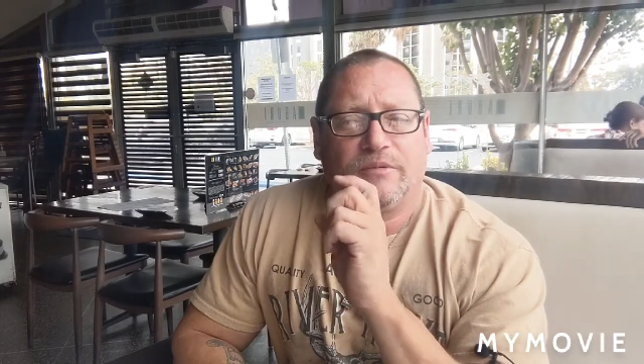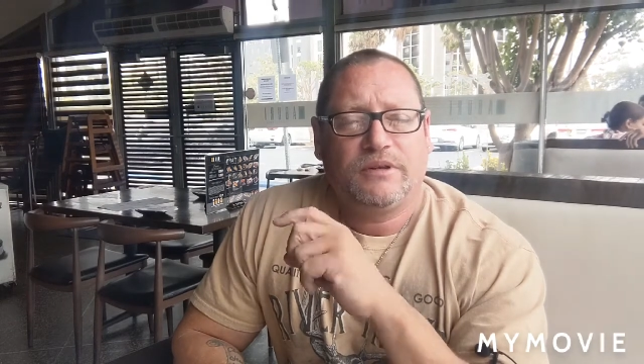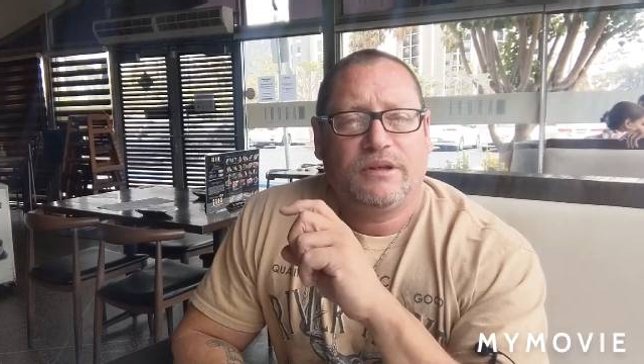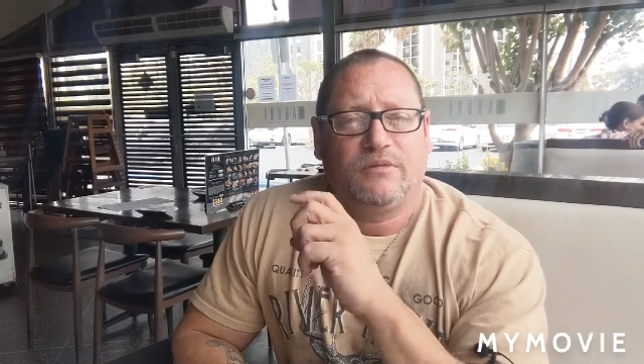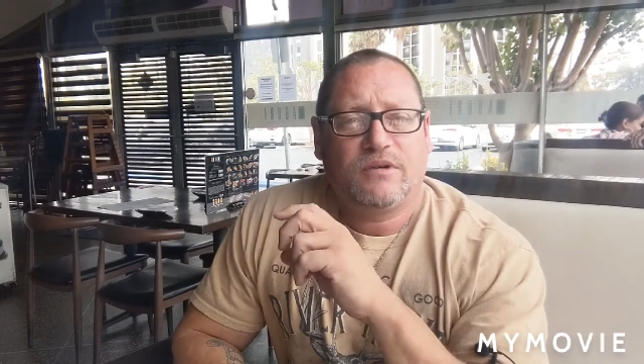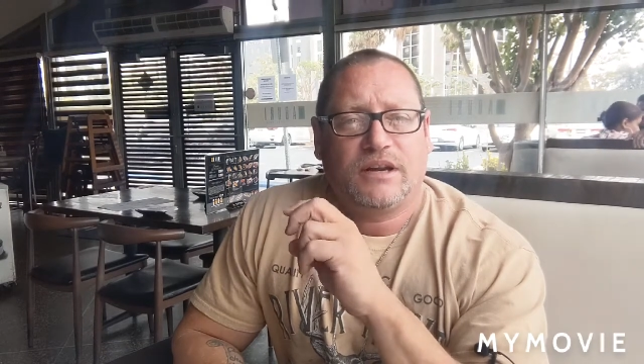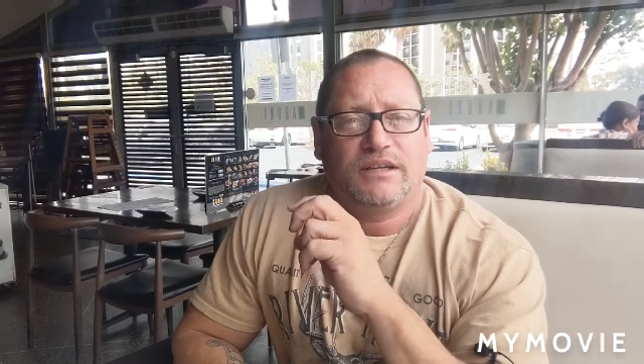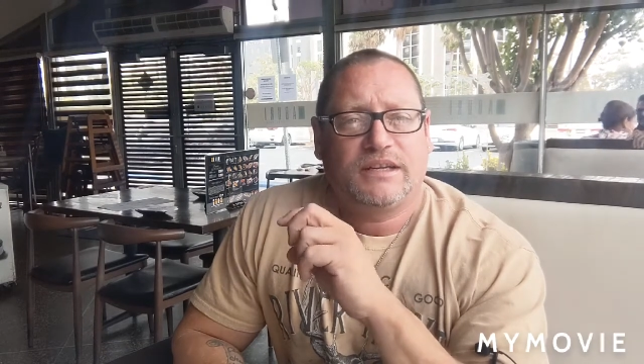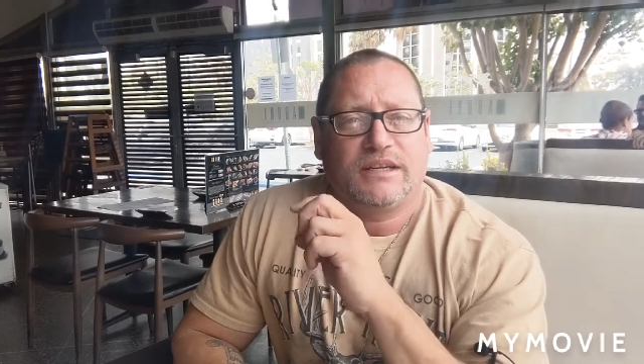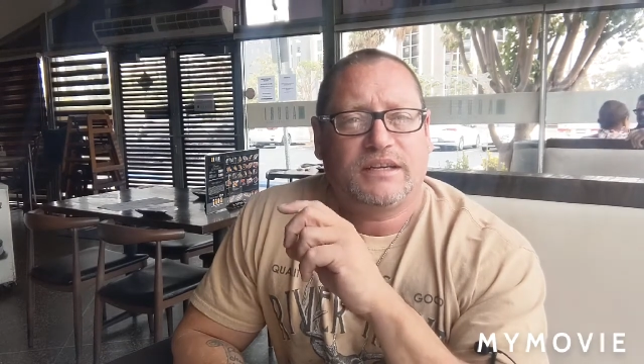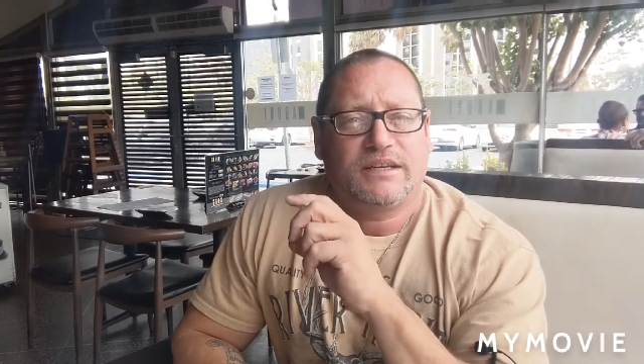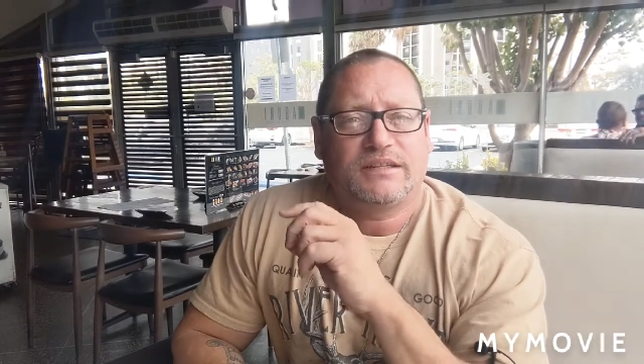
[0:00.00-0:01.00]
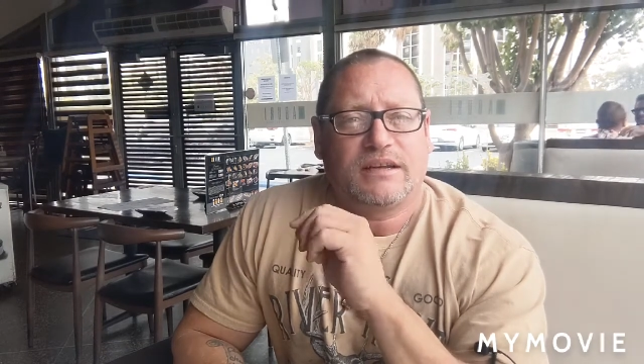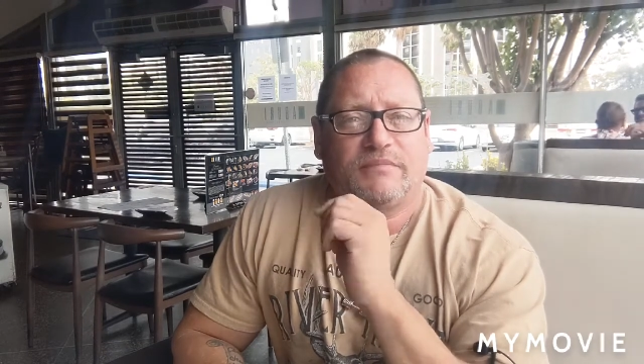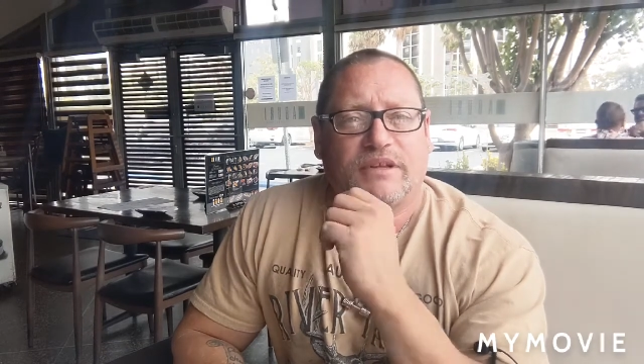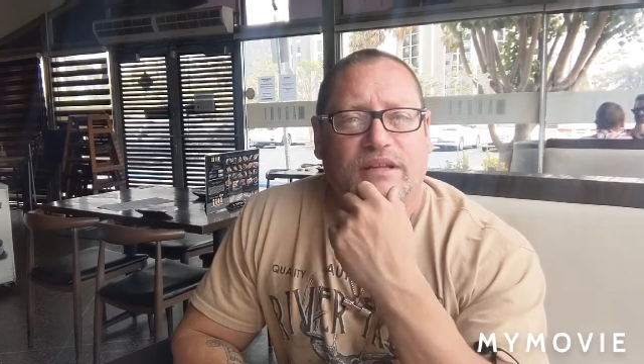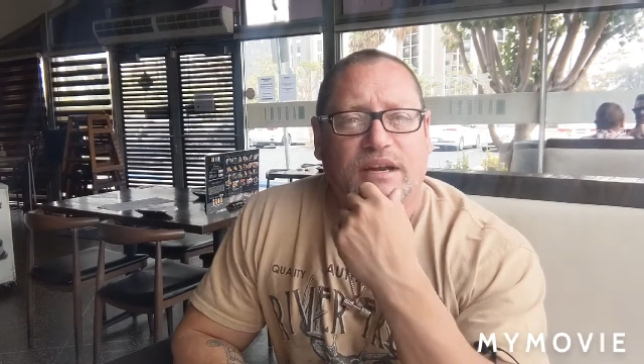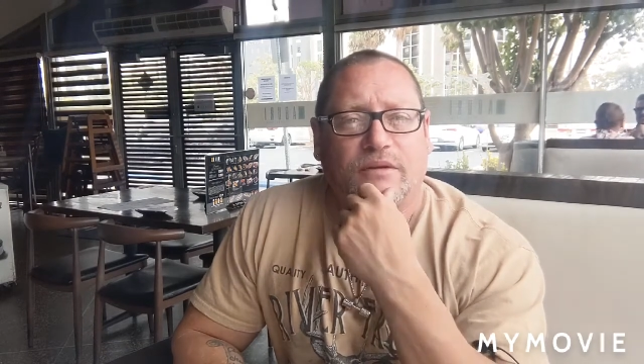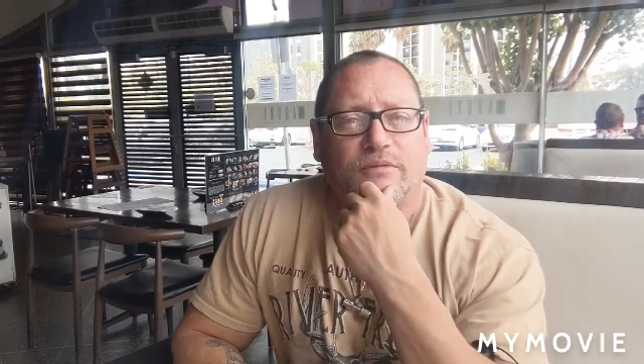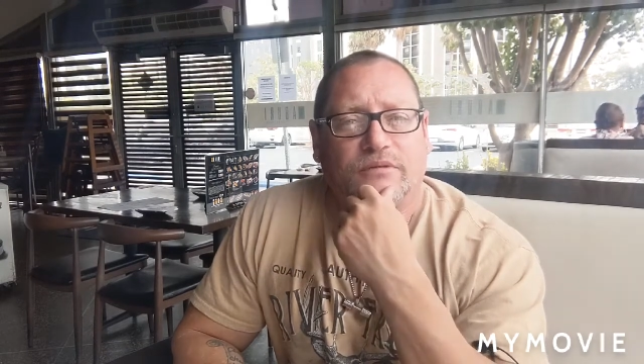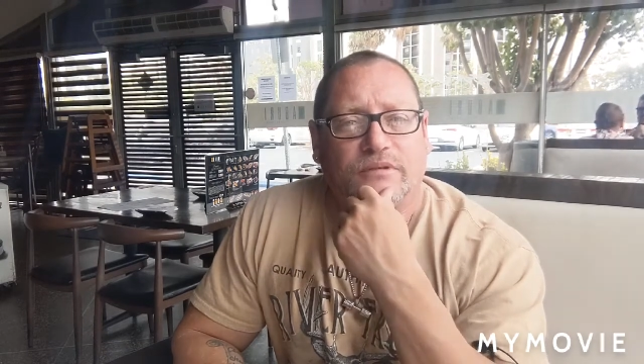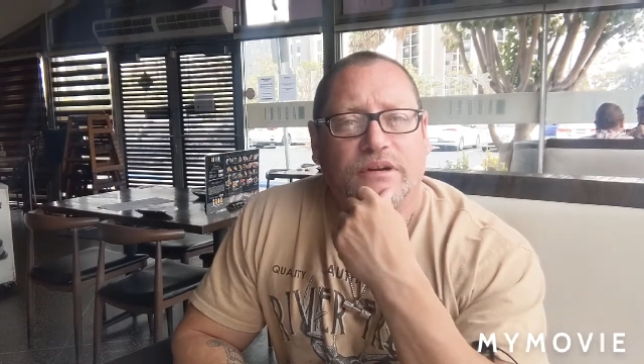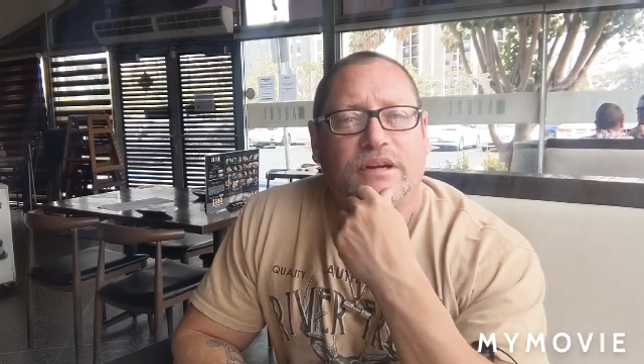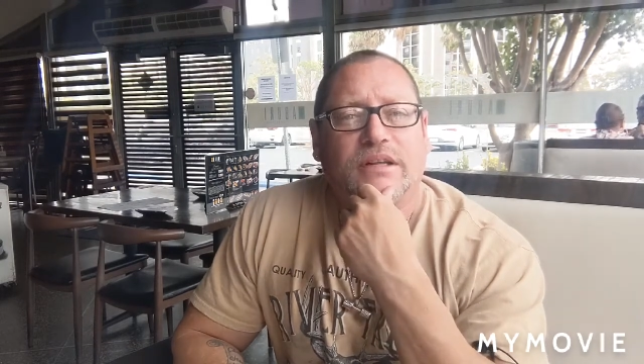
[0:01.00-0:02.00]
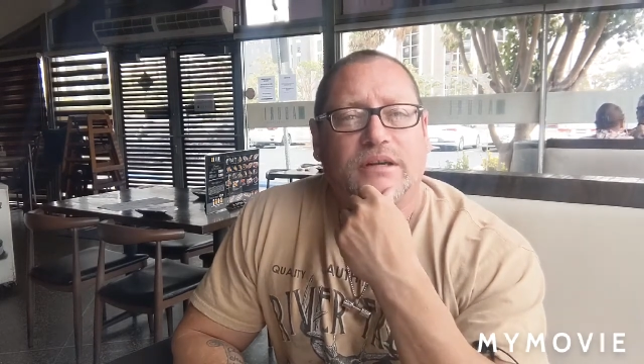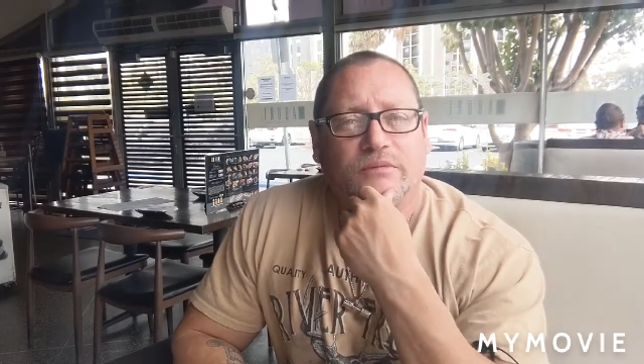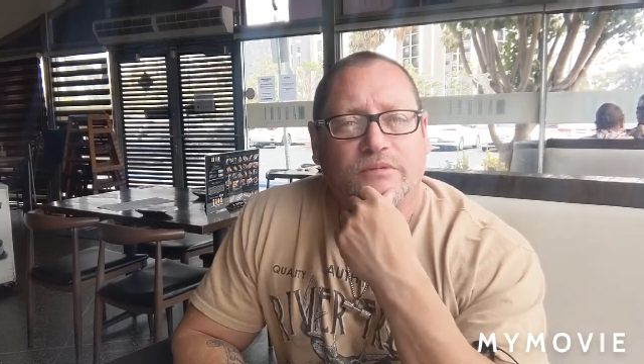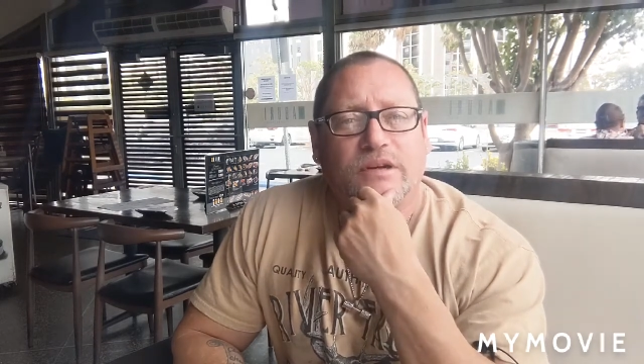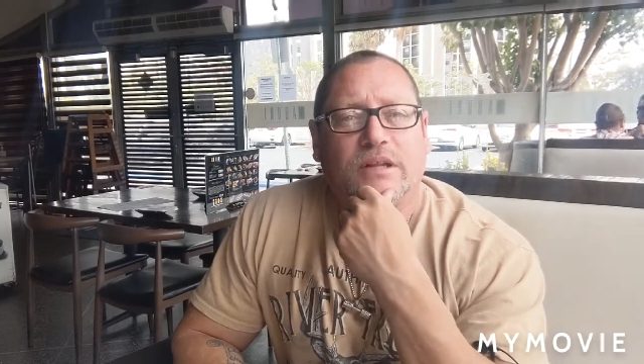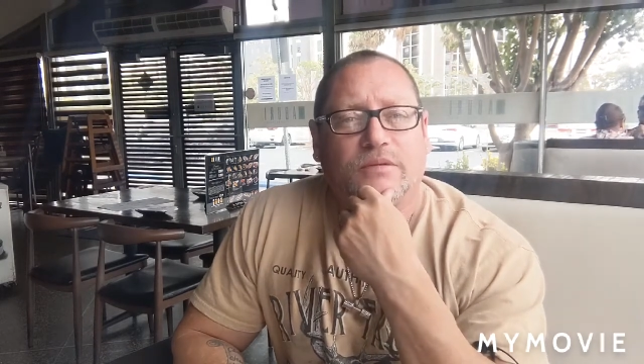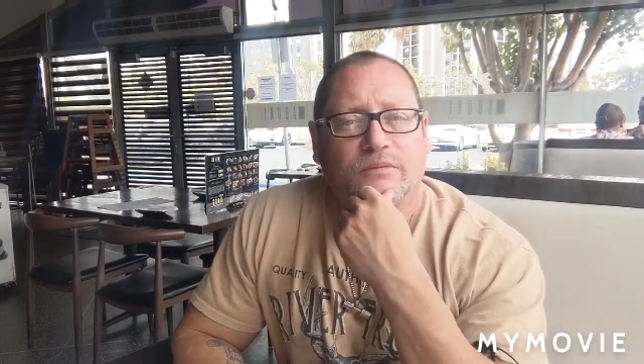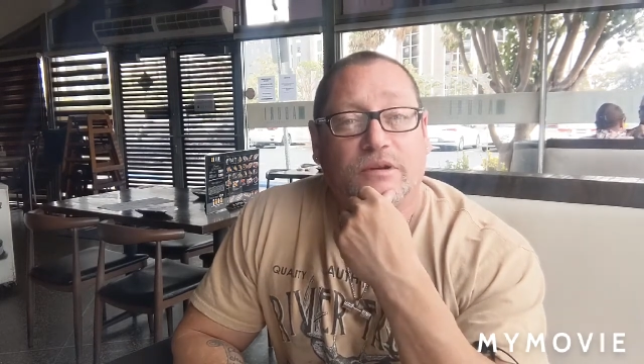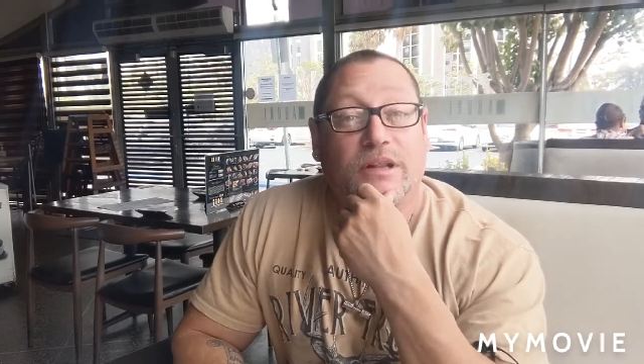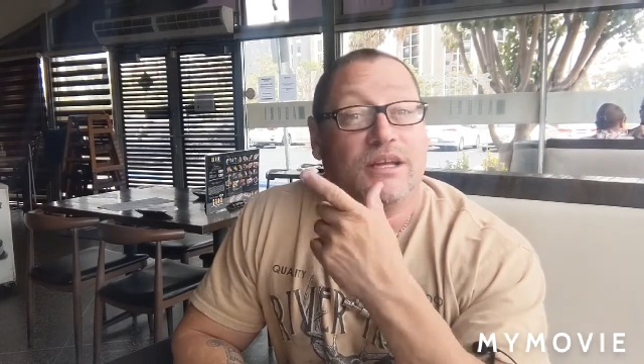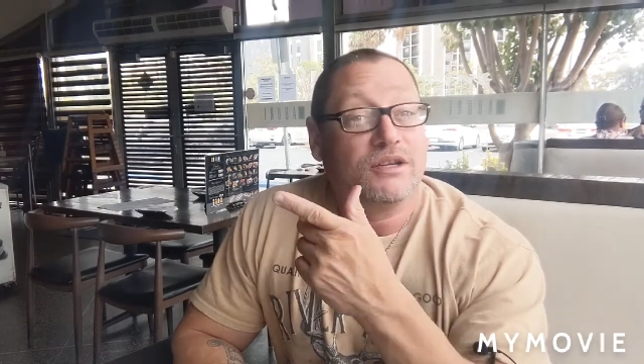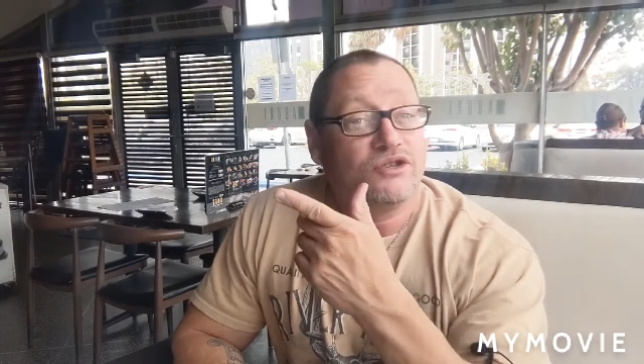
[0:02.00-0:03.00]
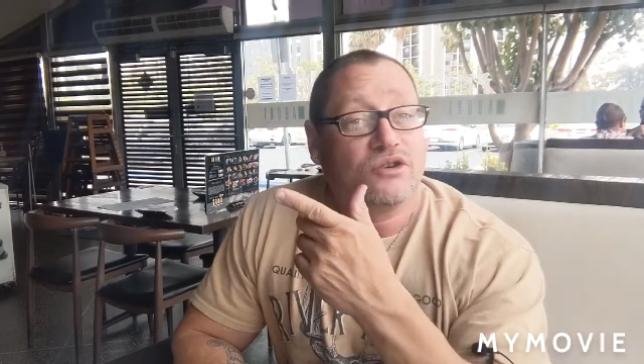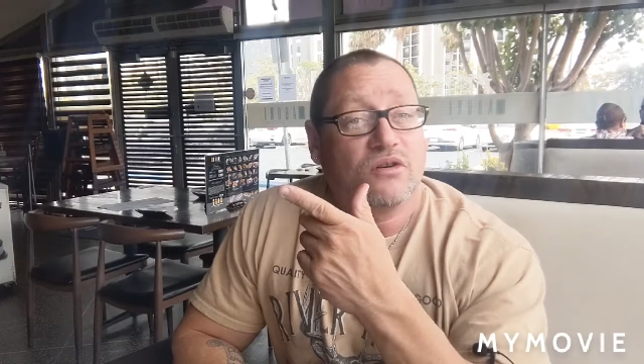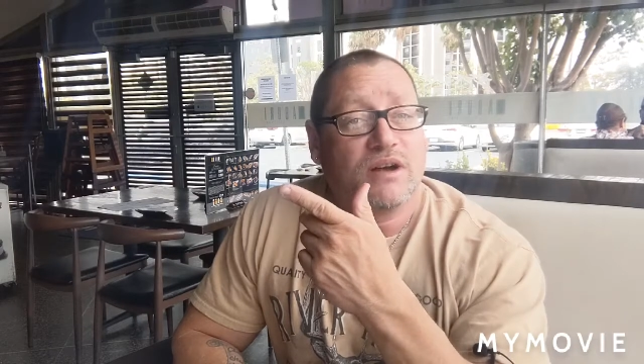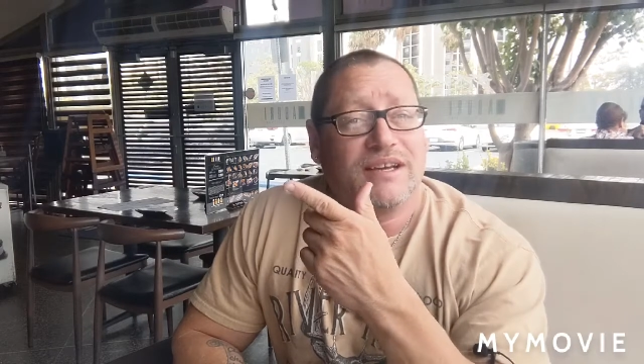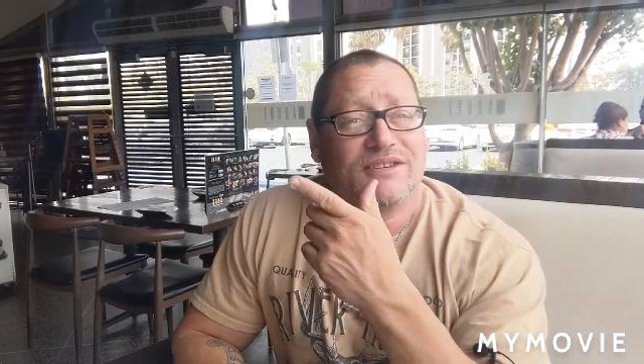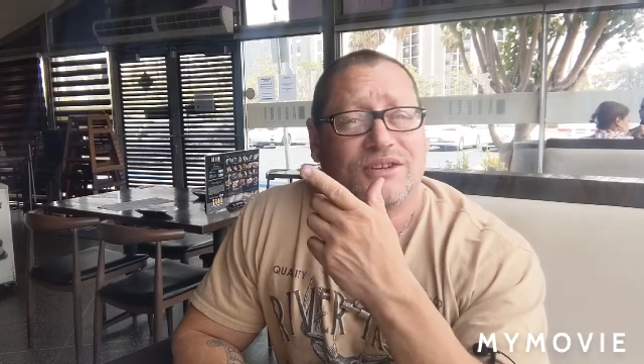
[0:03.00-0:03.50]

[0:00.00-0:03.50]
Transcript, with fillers: really want to dig into something that I really, really, really enjoy.